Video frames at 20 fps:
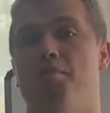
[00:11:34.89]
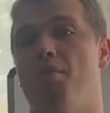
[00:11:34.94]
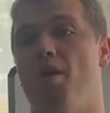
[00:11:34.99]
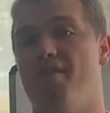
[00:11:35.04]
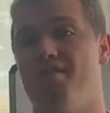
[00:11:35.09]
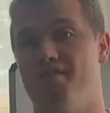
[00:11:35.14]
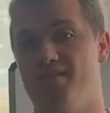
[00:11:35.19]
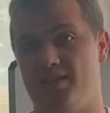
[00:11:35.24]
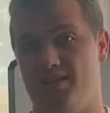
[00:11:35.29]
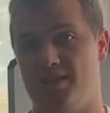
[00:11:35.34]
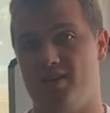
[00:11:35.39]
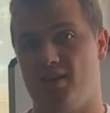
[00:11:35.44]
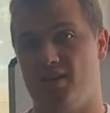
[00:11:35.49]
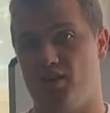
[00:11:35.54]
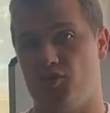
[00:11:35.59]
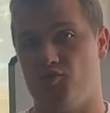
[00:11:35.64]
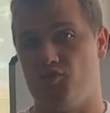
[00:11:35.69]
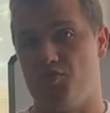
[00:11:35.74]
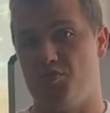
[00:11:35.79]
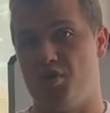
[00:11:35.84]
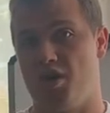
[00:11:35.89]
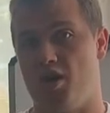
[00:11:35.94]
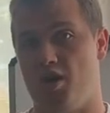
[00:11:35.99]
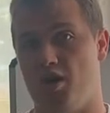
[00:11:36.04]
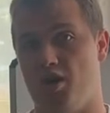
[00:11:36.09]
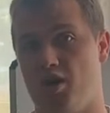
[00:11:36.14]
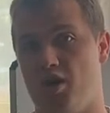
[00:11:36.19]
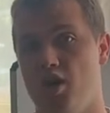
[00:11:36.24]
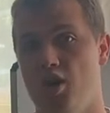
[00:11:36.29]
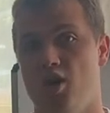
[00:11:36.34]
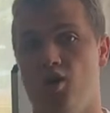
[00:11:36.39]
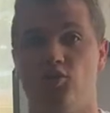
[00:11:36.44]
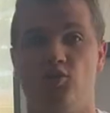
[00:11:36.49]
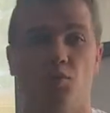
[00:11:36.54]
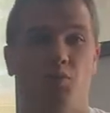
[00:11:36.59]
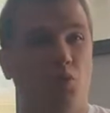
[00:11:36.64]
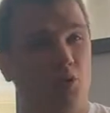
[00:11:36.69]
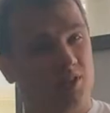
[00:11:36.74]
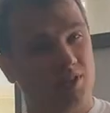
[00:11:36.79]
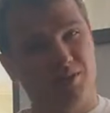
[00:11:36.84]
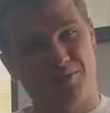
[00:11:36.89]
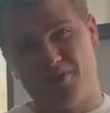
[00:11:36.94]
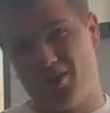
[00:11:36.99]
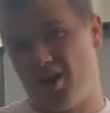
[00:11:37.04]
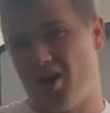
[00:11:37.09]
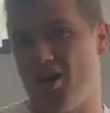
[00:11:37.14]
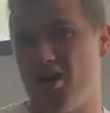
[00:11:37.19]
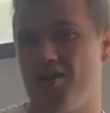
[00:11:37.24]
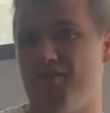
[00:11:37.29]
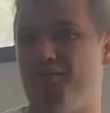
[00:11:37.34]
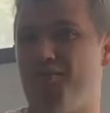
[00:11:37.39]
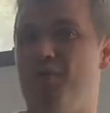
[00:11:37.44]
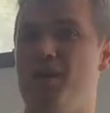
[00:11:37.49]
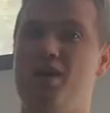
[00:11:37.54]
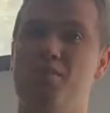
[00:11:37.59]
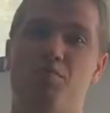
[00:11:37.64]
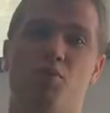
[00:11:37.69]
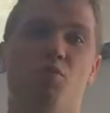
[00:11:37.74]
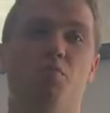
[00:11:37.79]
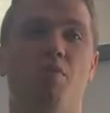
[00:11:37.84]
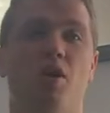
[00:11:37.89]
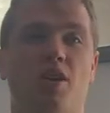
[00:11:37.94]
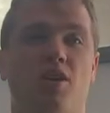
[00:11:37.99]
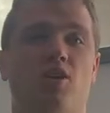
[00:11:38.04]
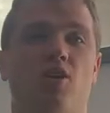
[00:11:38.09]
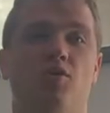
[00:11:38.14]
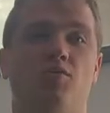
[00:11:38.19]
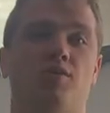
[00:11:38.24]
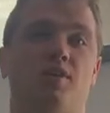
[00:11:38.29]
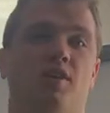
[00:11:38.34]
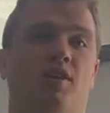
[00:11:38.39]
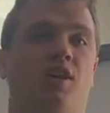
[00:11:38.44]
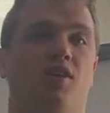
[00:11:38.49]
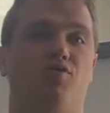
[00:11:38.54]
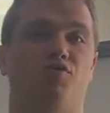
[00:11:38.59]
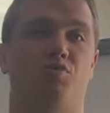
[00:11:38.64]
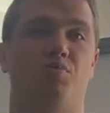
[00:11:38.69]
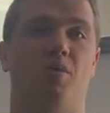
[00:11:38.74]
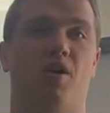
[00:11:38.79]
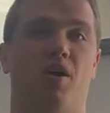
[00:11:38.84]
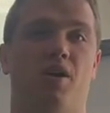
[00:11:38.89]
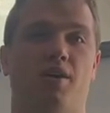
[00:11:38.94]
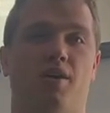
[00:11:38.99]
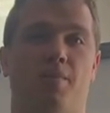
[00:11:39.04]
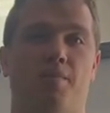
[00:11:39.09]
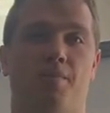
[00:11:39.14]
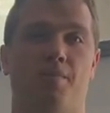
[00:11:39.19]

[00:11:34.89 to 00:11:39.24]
might visit the country park? So what different kind of people might go to the country park?